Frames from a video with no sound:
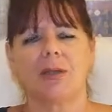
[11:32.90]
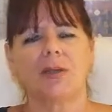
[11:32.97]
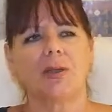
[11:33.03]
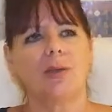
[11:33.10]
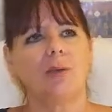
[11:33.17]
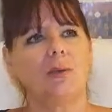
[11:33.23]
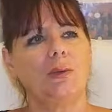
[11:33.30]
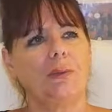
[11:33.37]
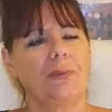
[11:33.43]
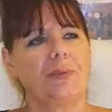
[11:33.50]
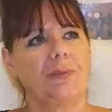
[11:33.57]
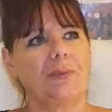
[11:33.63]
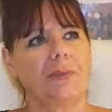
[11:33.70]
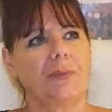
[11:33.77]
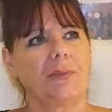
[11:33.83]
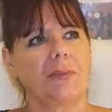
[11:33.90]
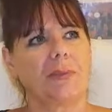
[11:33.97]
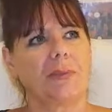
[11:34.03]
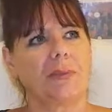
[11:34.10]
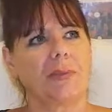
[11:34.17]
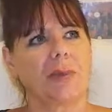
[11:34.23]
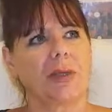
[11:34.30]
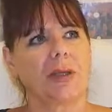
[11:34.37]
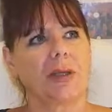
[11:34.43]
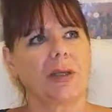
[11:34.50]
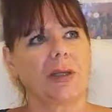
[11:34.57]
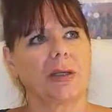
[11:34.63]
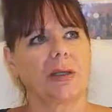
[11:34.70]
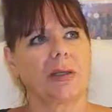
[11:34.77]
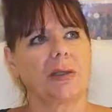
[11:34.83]
So,
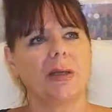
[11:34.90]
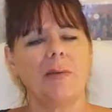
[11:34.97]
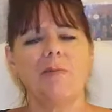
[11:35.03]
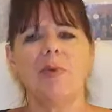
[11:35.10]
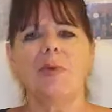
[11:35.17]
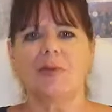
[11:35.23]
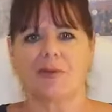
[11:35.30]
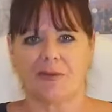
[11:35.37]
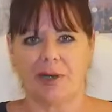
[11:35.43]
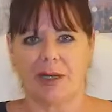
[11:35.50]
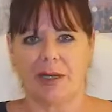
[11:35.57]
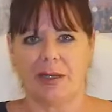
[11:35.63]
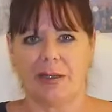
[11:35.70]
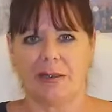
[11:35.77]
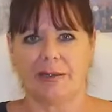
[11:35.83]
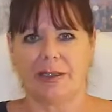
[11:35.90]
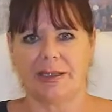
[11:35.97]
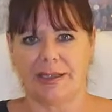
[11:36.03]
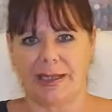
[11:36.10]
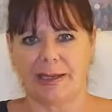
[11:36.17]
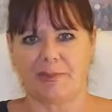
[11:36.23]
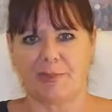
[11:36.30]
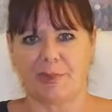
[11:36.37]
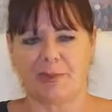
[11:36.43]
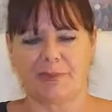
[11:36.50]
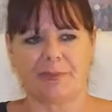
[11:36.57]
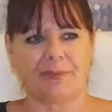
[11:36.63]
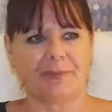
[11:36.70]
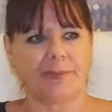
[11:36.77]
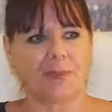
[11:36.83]
number 3, the tip,
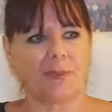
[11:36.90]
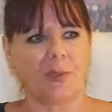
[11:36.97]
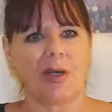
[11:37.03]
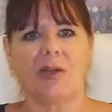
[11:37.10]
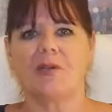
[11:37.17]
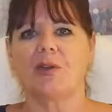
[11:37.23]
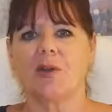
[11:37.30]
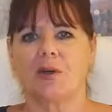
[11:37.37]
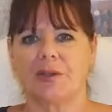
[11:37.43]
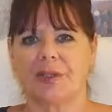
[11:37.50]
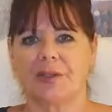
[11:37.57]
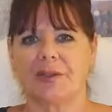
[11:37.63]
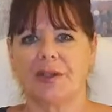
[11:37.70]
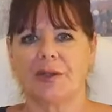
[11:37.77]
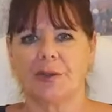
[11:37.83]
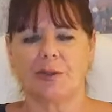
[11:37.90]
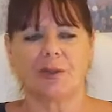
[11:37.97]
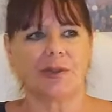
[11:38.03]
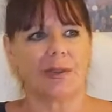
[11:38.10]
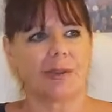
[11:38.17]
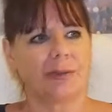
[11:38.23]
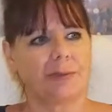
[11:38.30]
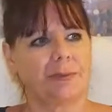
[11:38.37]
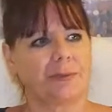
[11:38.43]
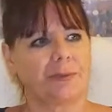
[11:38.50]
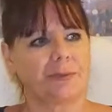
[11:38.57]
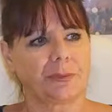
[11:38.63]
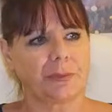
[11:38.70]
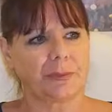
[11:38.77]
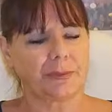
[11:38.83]
when you've got this ghost.
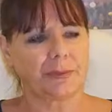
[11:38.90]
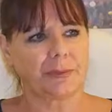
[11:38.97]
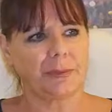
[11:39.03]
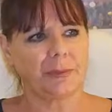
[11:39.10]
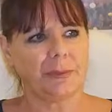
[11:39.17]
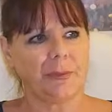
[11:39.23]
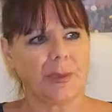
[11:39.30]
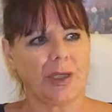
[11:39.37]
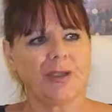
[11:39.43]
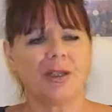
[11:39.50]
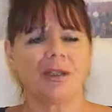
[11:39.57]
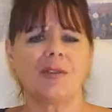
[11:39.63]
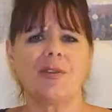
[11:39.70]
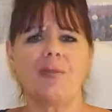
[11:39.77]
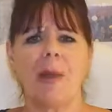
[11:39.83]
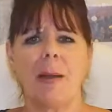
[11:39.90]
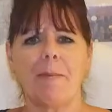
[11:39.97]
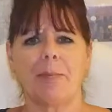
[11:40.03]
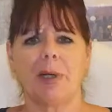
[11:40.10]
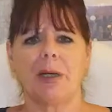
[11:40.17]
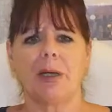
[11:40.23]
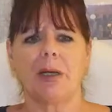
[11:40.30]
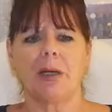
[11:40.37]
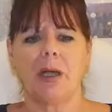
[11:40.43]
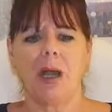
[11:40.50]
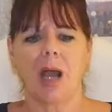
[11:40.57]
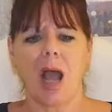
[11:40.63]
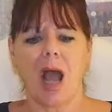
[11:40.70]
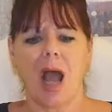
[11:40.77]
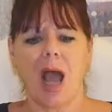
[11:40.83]
Just remember
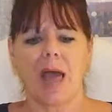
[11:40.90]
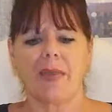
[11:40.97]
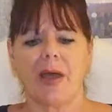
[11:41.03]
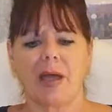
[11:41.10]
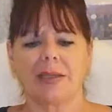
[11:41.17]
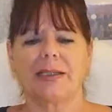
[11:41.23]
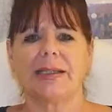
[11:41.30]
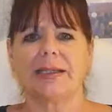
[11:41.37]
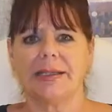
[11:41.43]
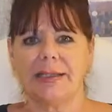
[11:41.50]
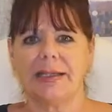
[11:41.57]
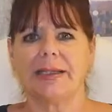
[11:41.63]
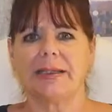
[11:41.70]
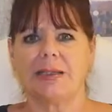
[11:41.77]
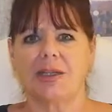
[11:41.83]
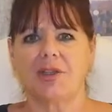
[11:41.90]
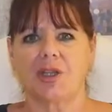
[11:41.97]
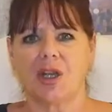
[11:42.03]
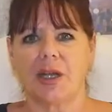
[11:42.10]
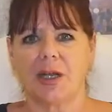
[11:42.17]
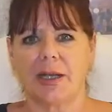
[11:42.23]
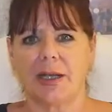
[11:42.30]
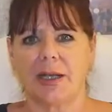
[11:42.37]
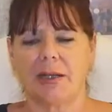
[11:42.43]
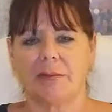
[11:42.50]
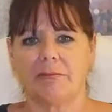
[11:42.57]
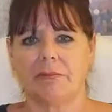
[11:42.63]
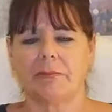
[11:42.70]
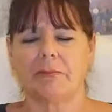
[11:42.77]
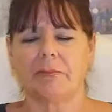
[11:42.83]
that dating is a journey.